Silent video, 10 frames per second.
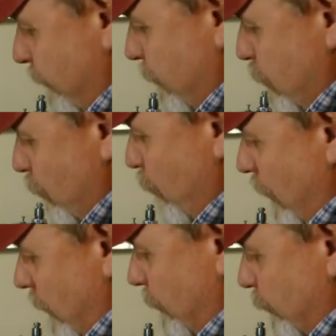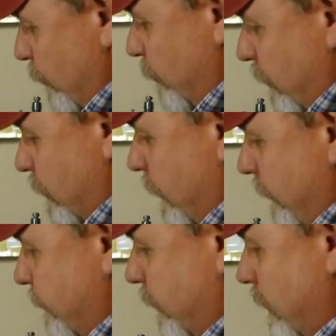you shoot this
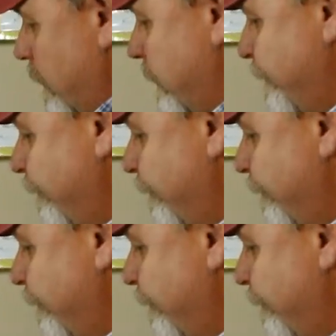case again,